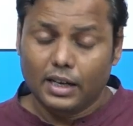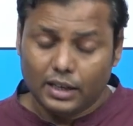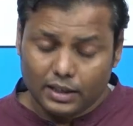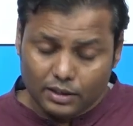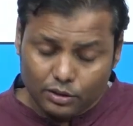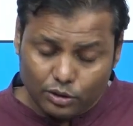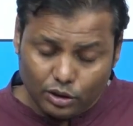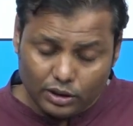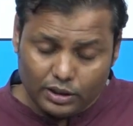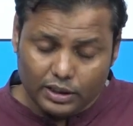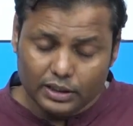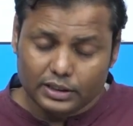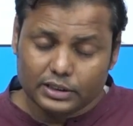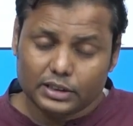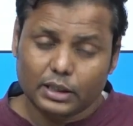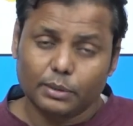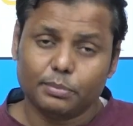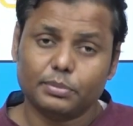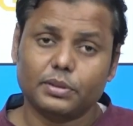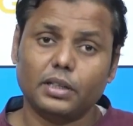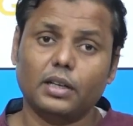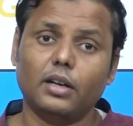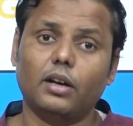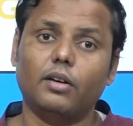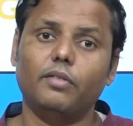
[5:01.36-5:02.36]
good
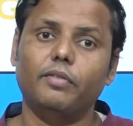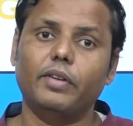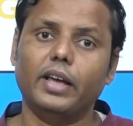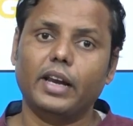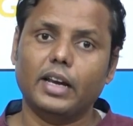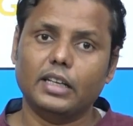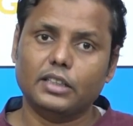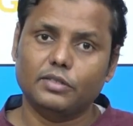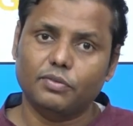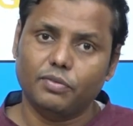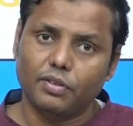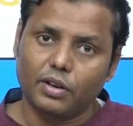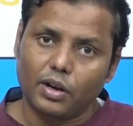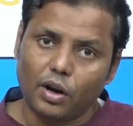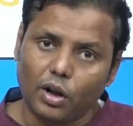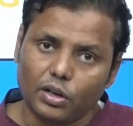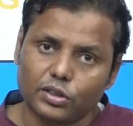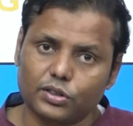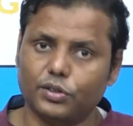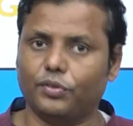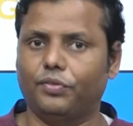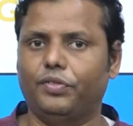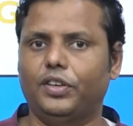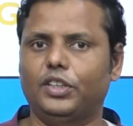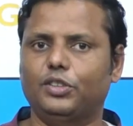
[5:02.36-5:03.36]
description of various
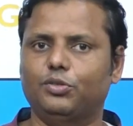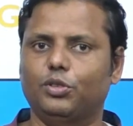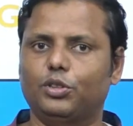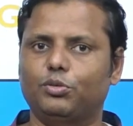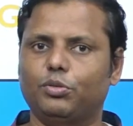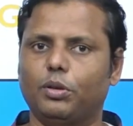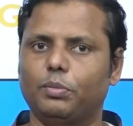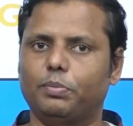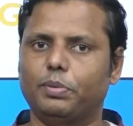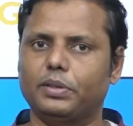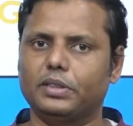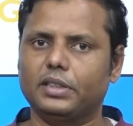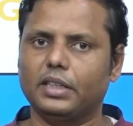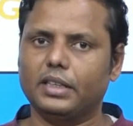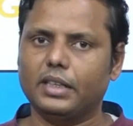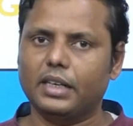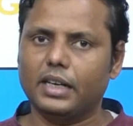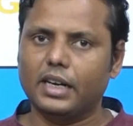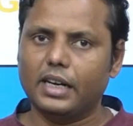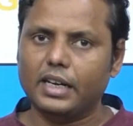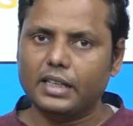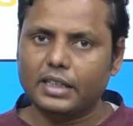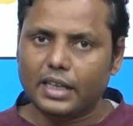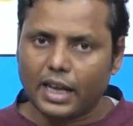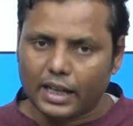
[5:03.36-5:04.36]
philosophies which were present in
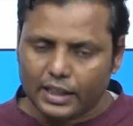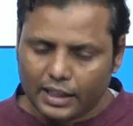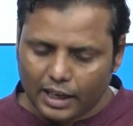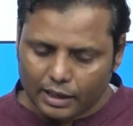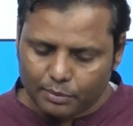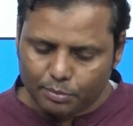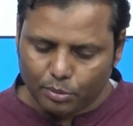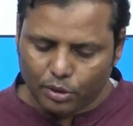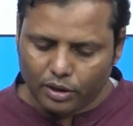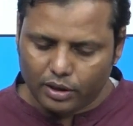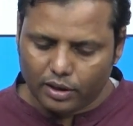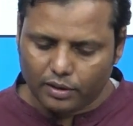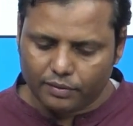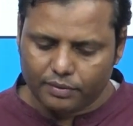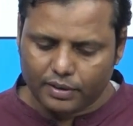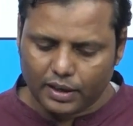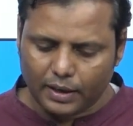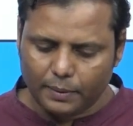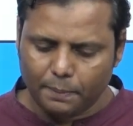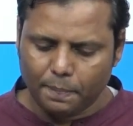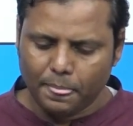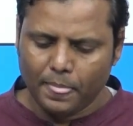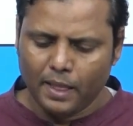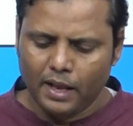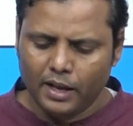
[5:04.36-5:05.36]
India at that point of time.